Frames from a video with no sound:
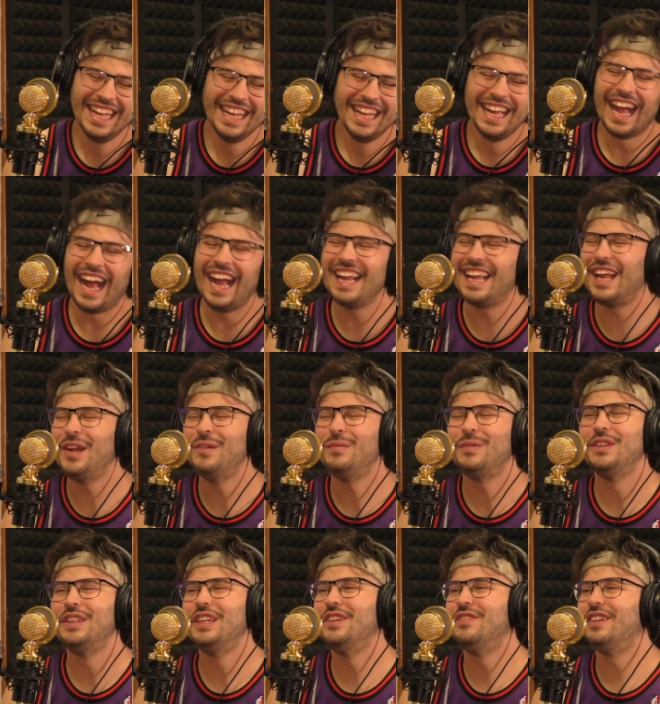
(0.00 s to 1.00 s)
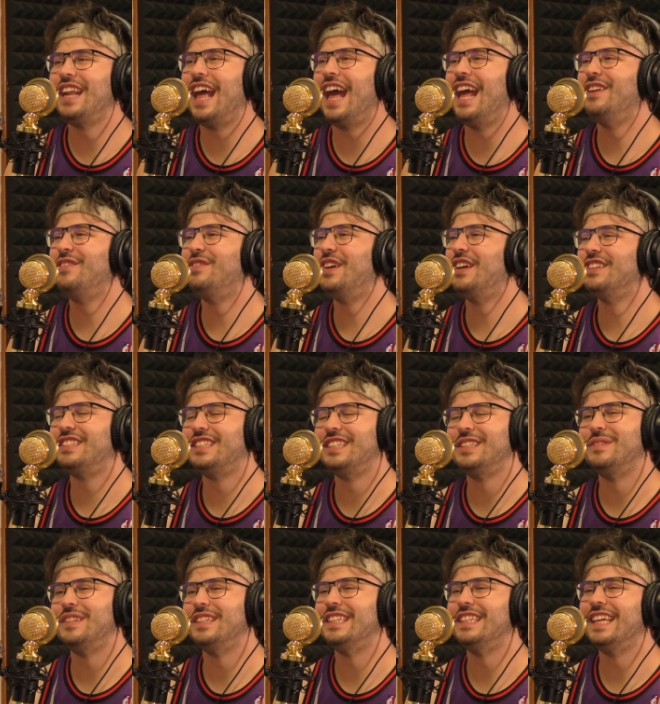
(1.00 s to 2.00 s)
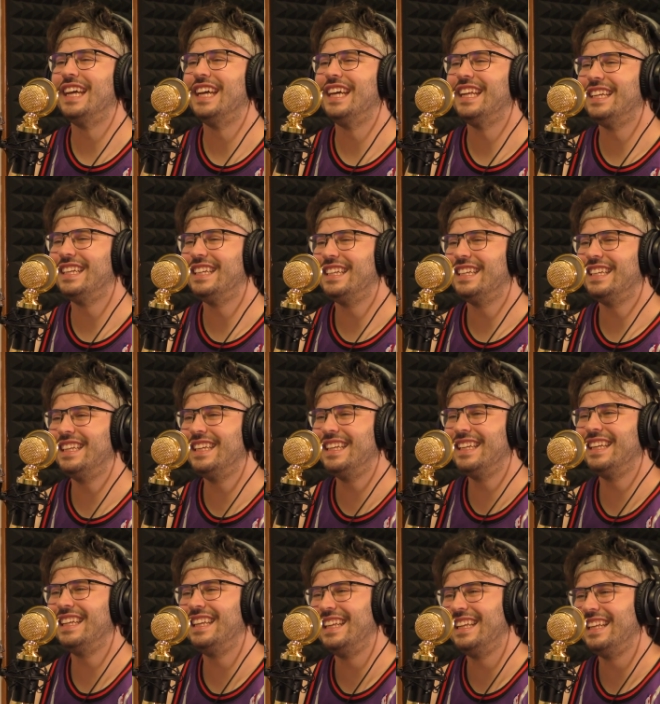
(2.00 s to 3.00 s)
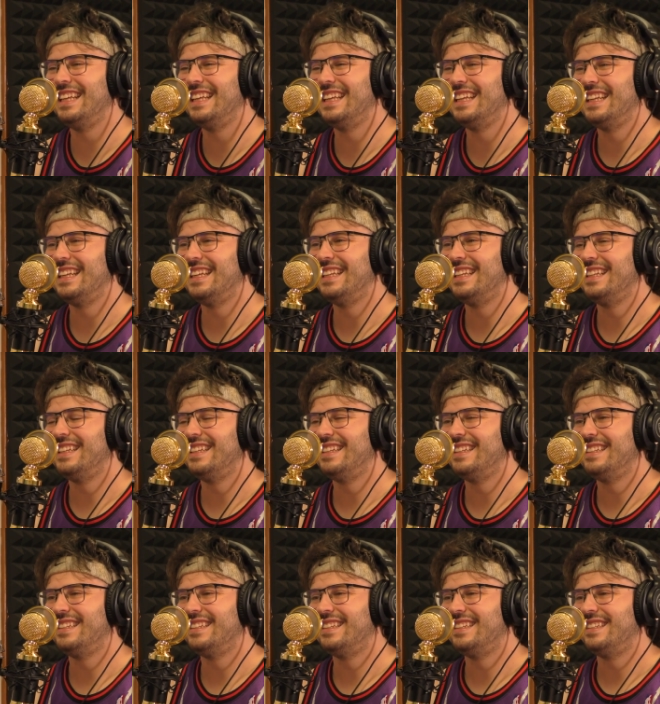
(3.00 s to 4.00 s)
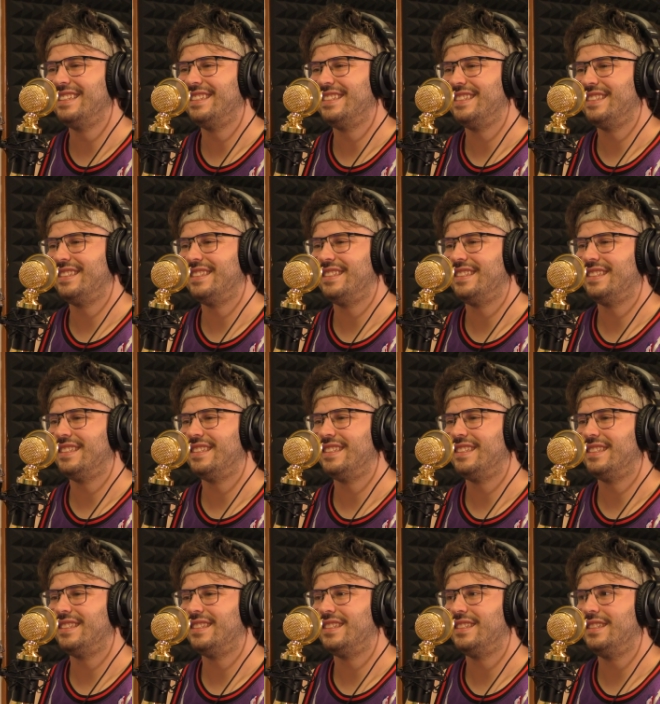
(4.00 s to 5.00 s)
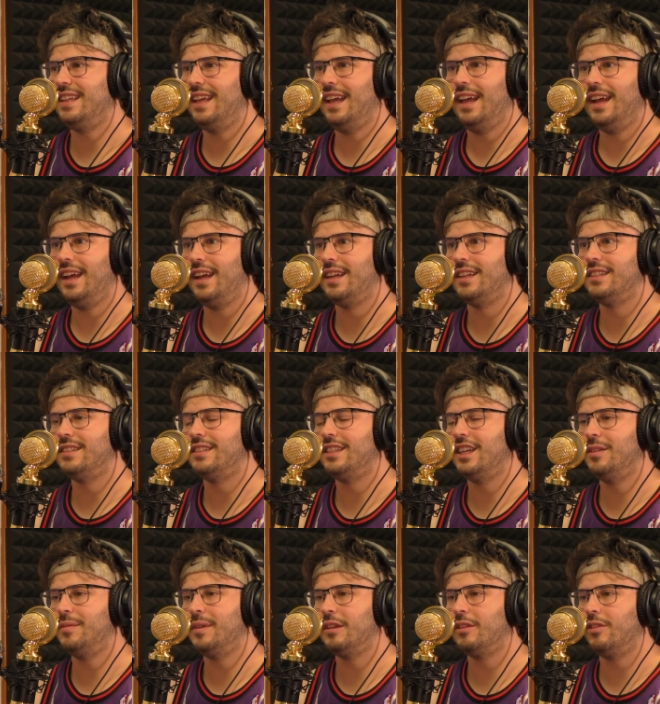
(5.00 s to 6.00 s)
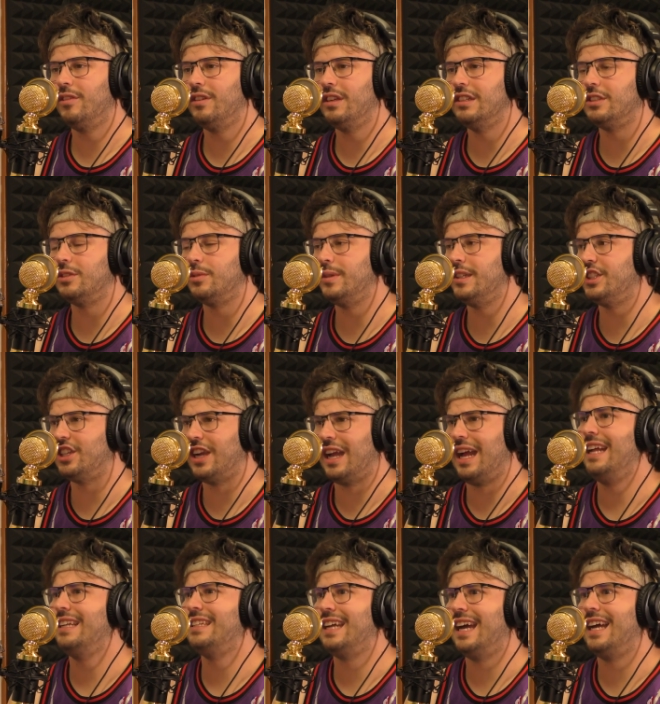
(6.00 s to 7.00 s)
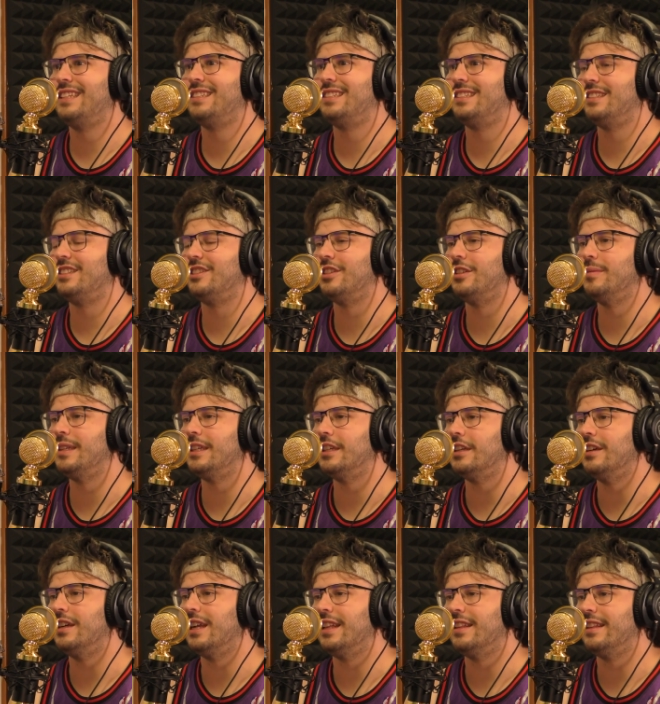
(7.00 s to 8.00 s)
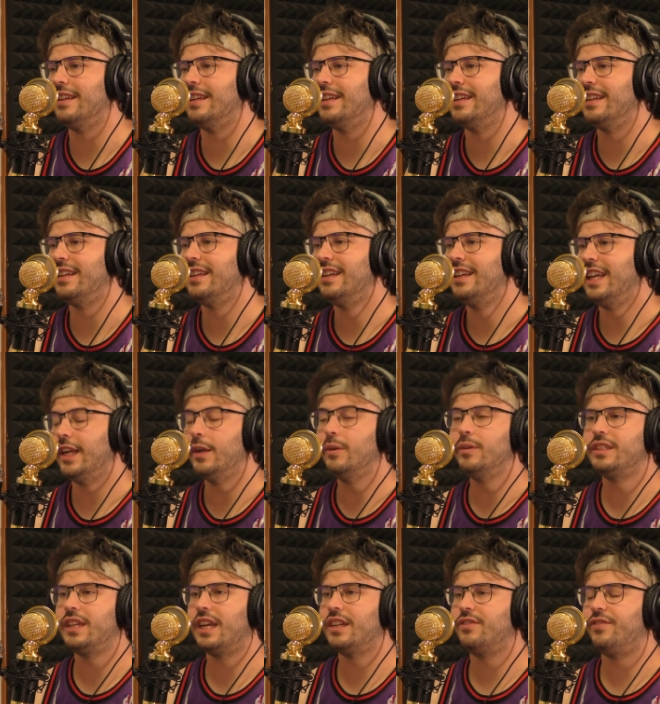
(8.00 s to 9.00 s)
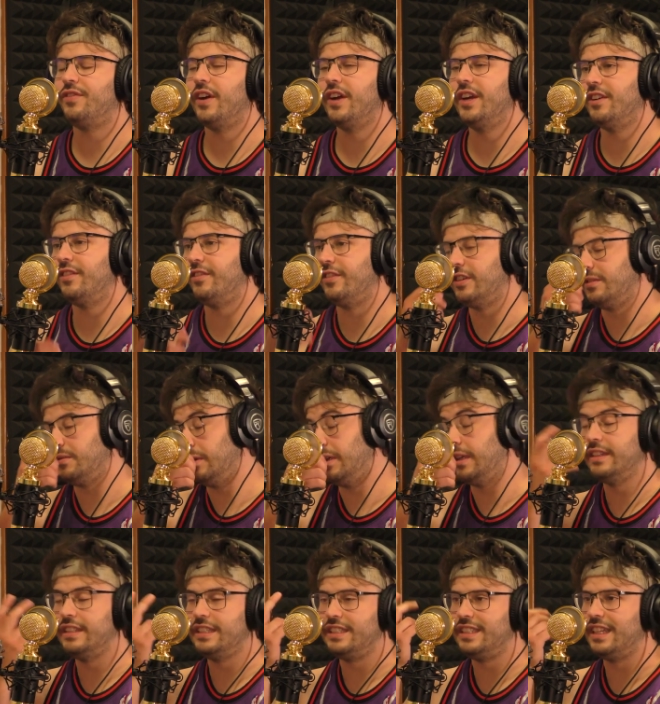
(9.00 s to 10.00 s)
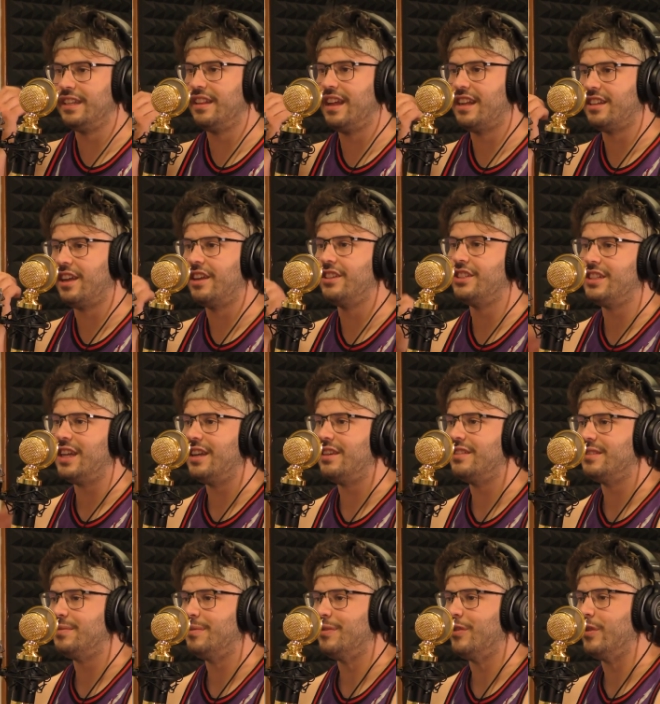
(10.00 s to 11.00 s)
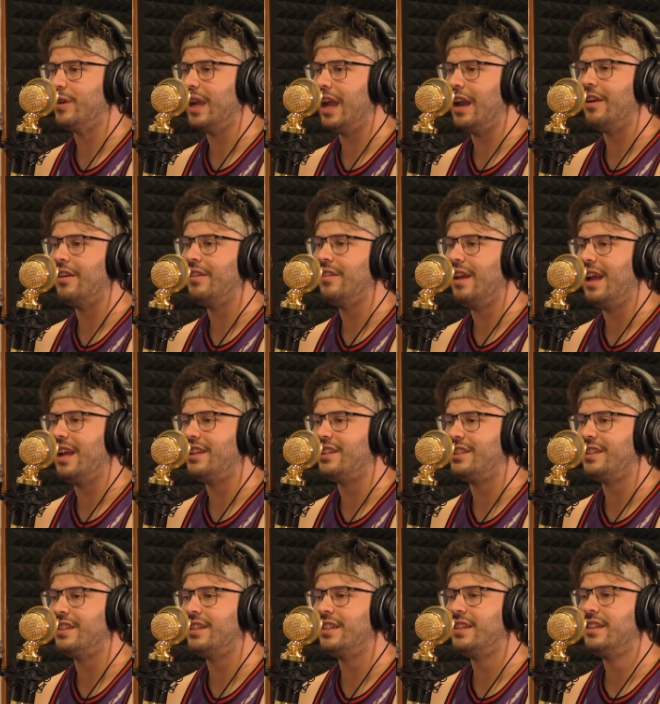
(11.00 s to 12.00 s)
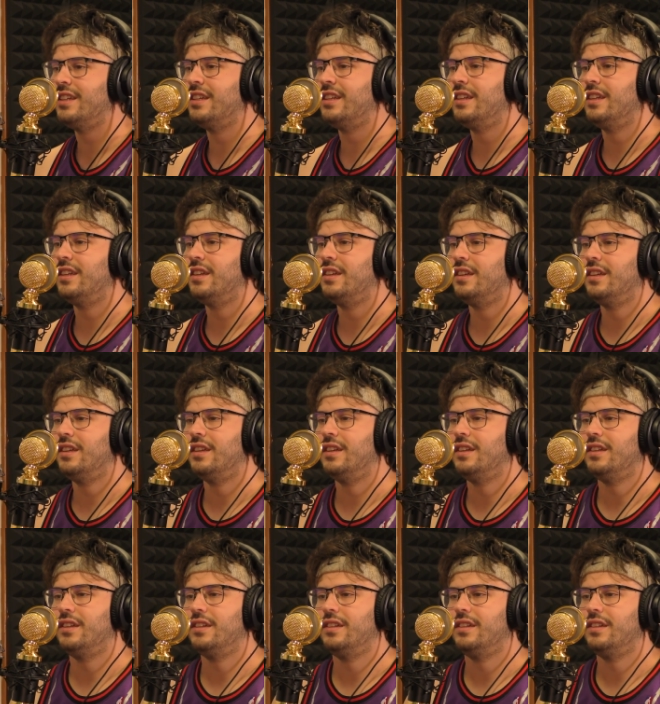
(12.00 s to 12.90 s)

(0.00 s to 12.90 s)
I can't believe an NFL team did that. And they have one of the best wide receivers just wasting yeah, away over there. Terry McLaurin, sweet. Jahan Dotson's going to be good, I think. He was on fire for, well, at least he had a lot of touchdowns before he got hurt last year. And Sam Howell might be